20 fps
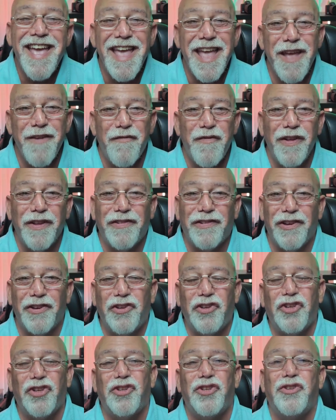If it's a
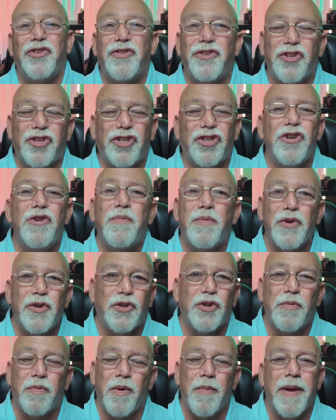super,
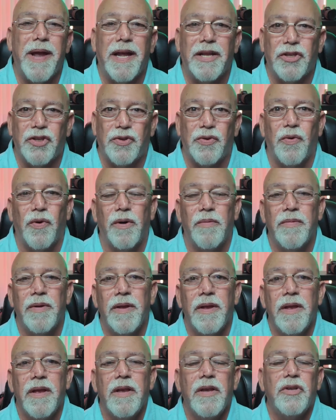super bad storm.
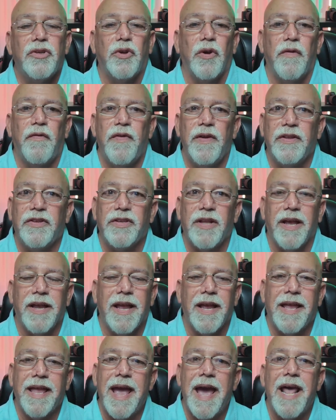So if it's
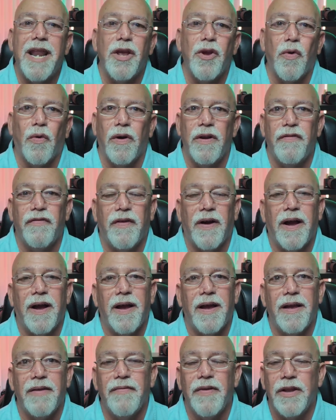like a Category
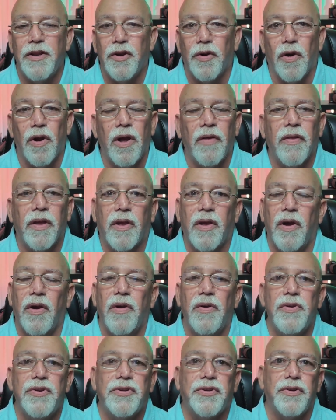5 and you're on the
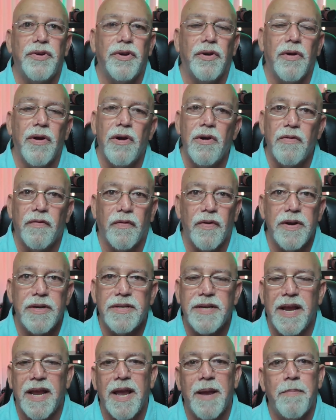coast, or you're over in
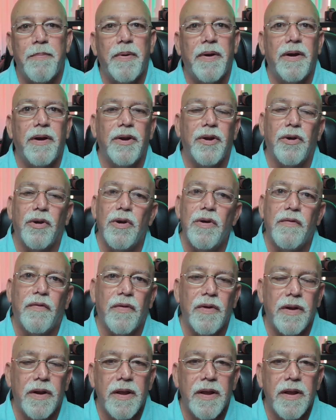Tampa, or you're over